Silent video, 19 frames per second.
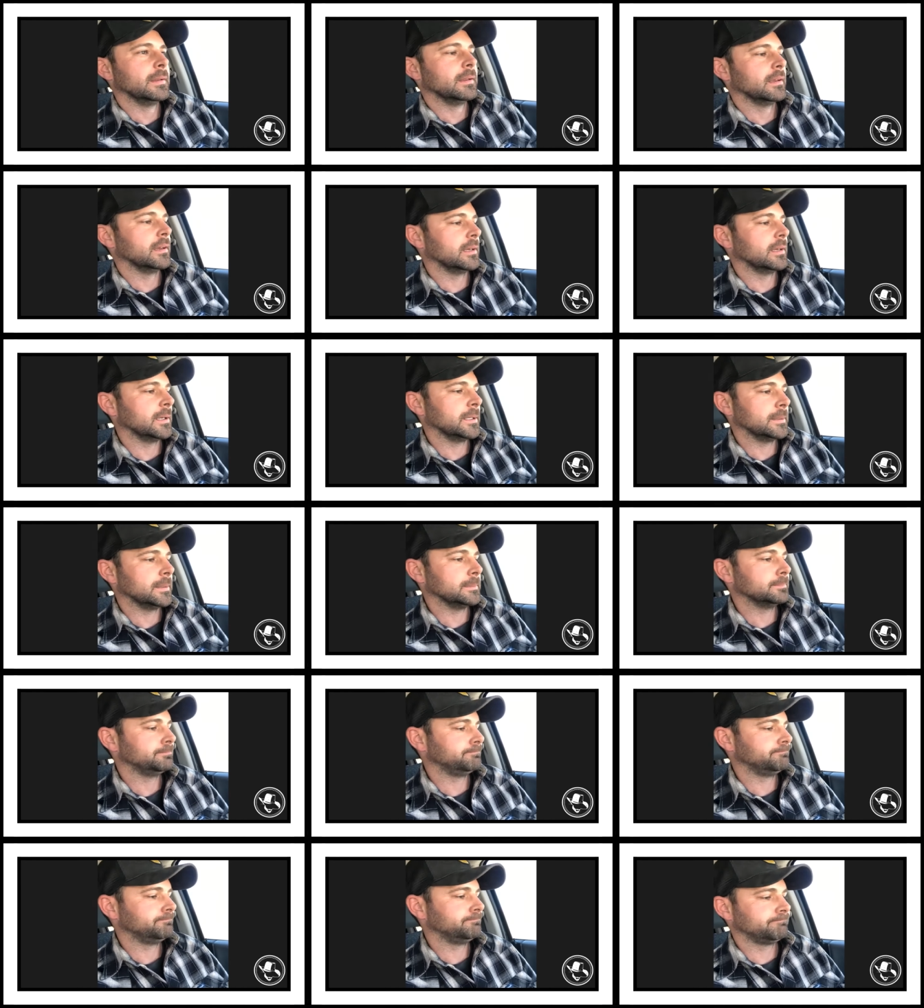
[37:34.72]
um,
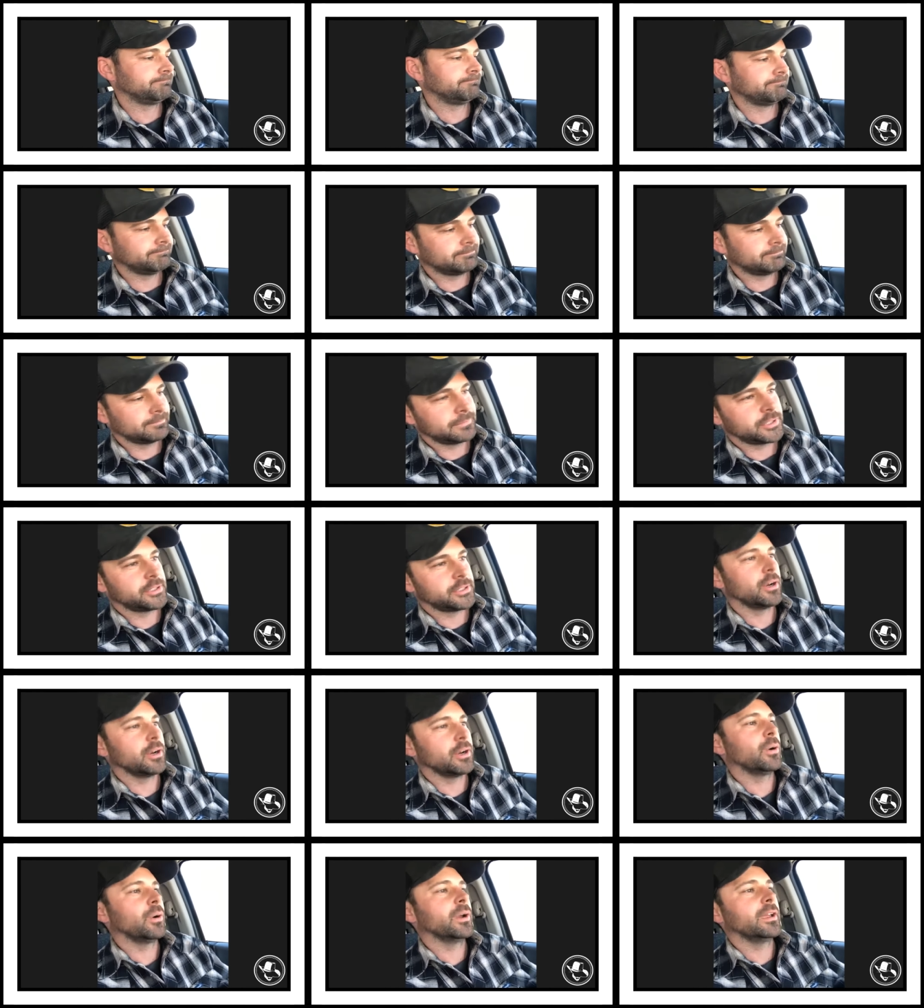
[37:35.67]

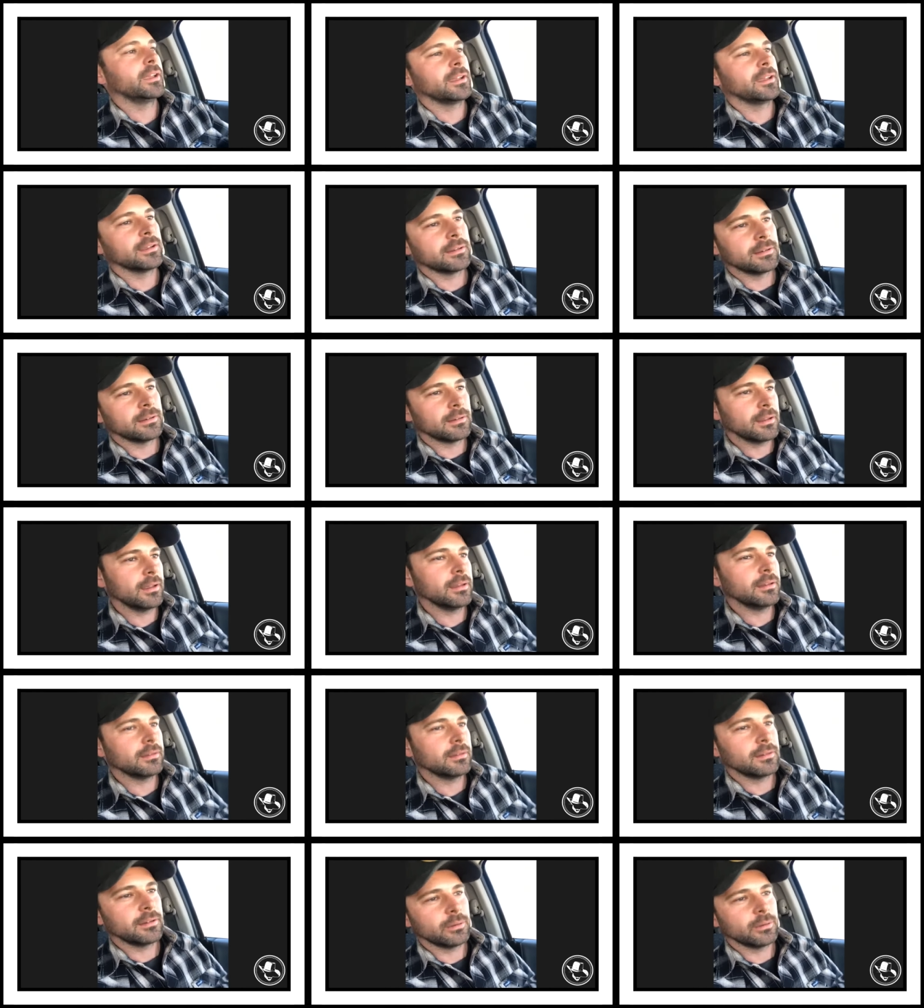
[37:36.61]
showing and
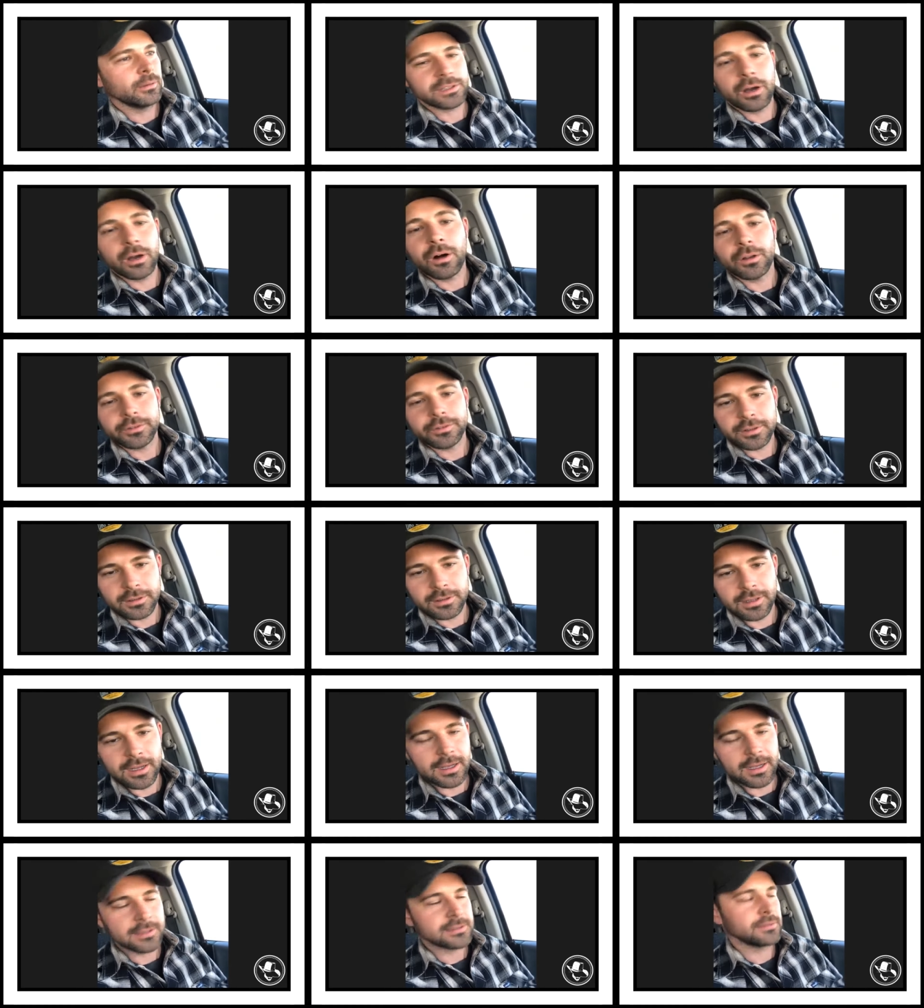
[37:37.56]
and it was a halter
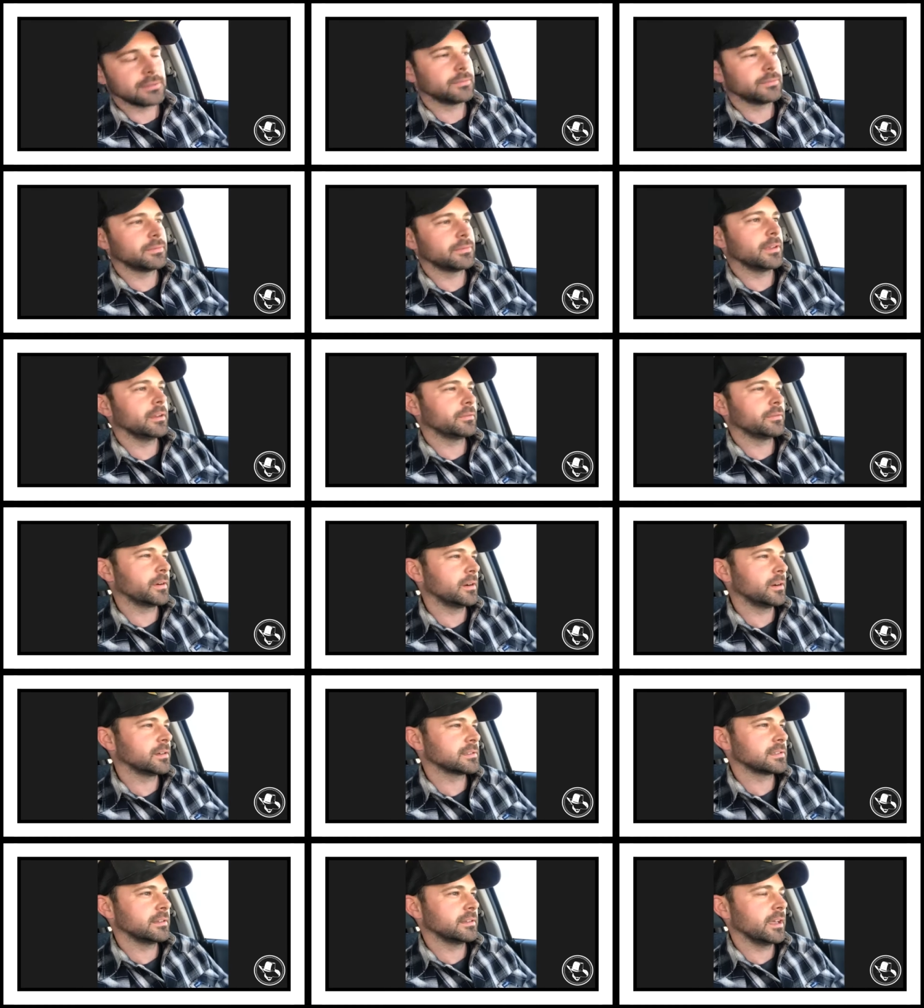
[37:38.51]
class at
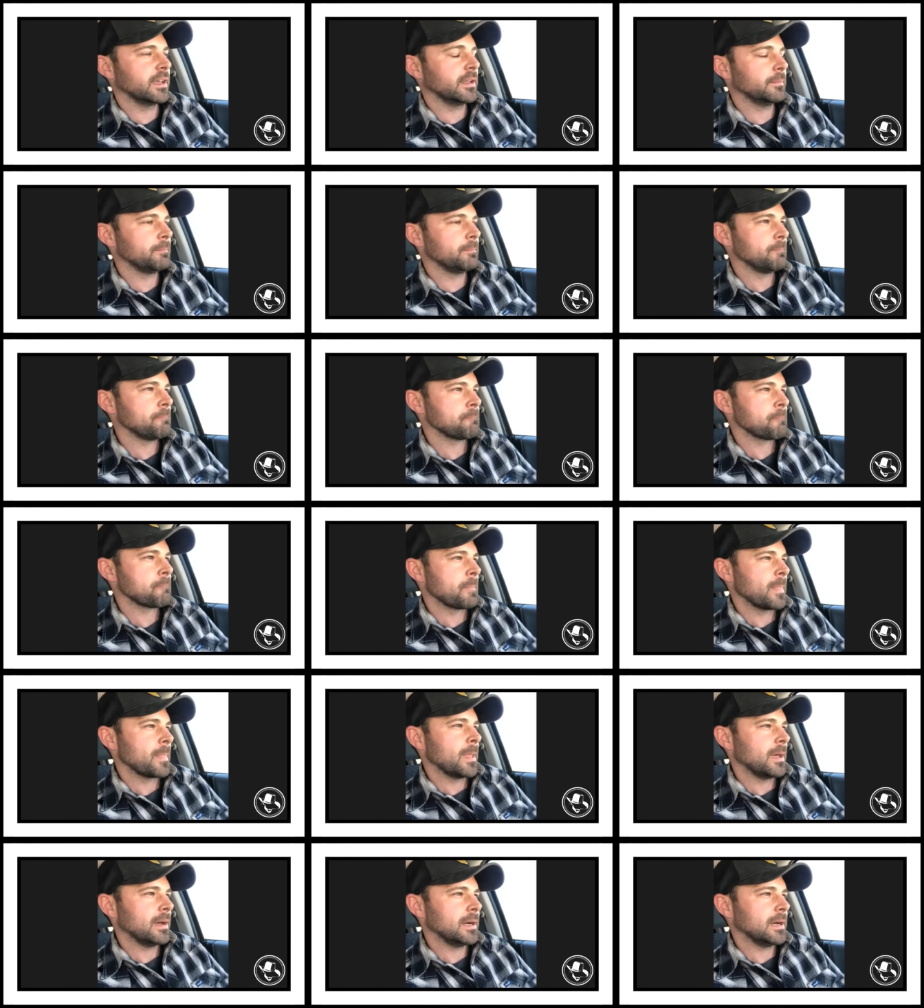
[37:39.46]
first and then
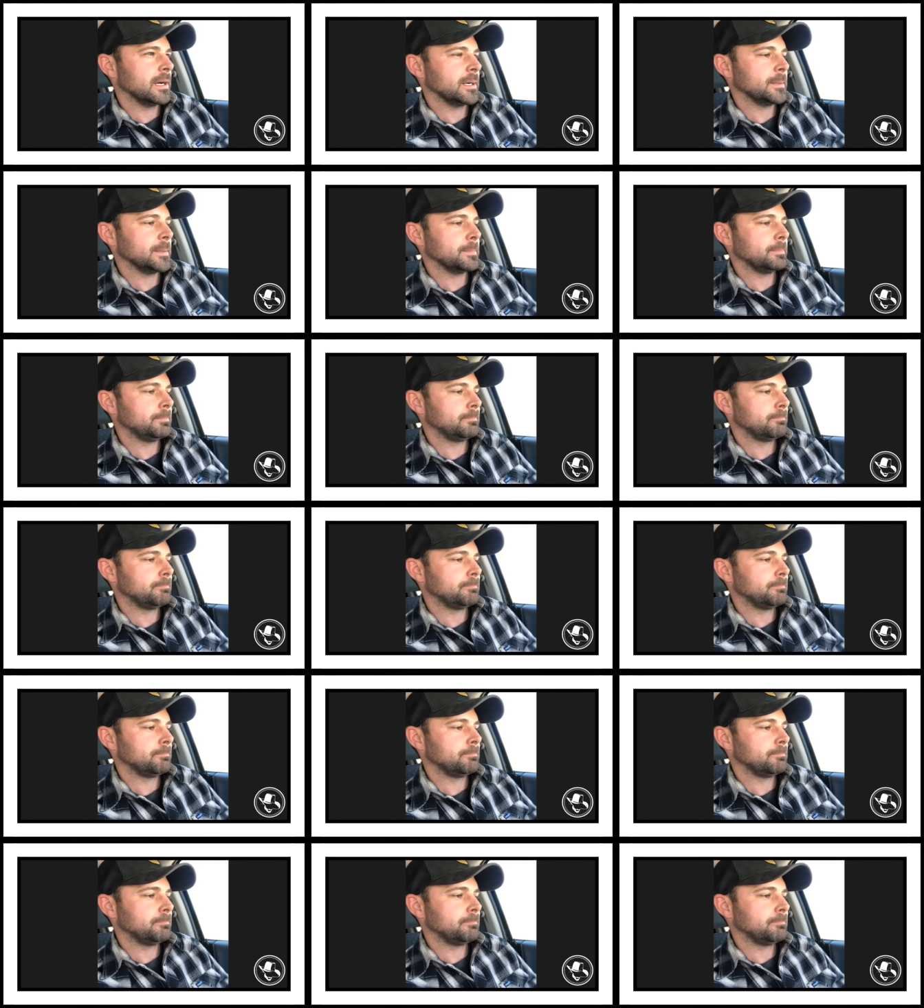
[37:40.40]
um,